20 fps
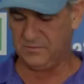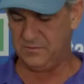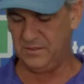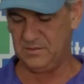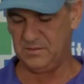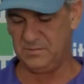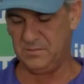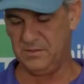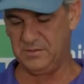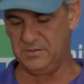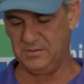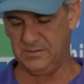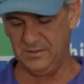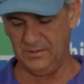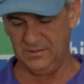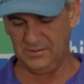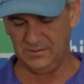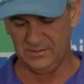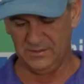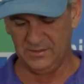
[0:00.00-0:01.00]
fits most
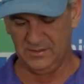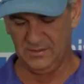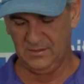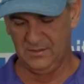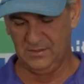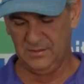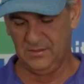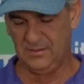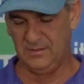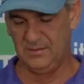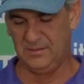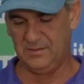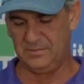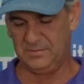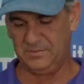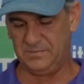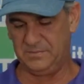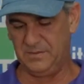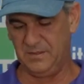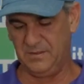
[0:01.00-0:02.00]
things.
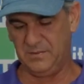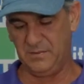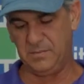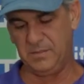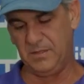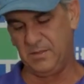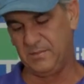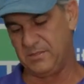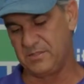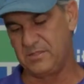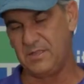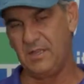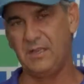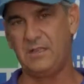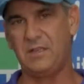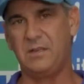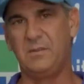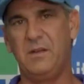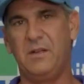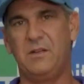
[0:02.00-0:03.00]
If a plumber's got to
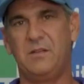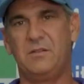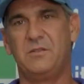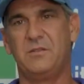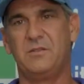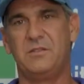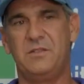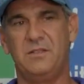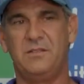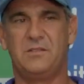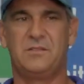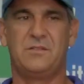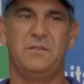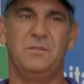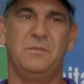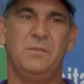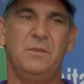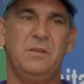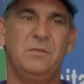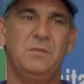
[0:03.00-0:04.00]
come out, of course, he has a
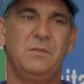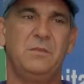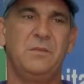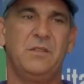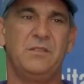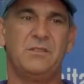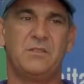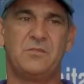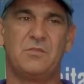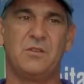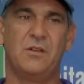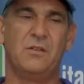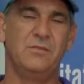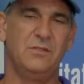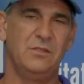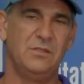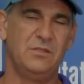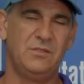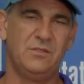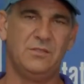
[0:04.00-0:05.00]
certain minimum, he has a truck
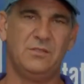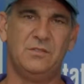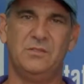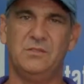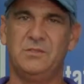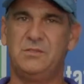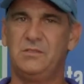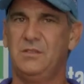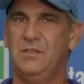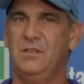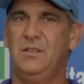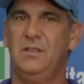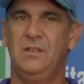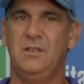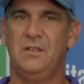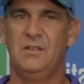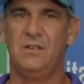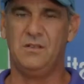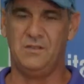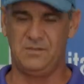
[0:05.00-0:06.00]
full of tools,
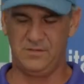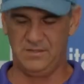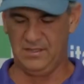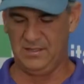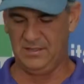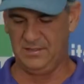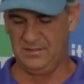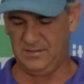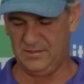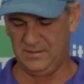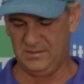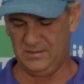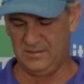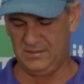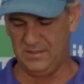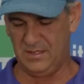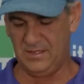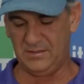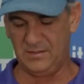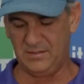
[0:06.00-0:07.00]
all that.
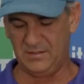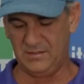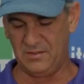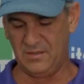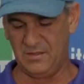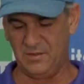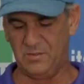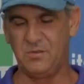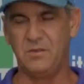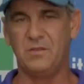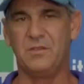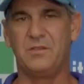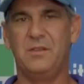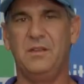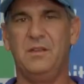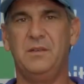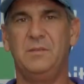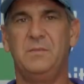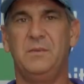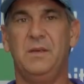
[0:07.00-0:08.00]
Not that they're not worth
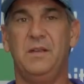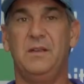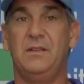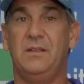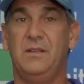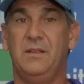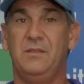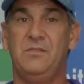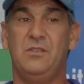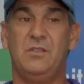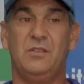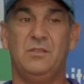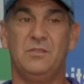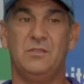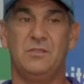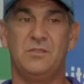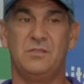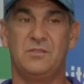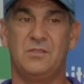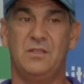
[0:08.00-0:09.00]
it, but if you can do
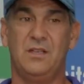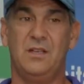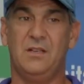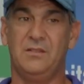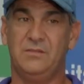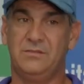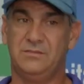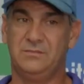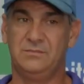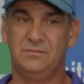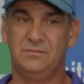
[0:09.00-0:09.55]
it yourself,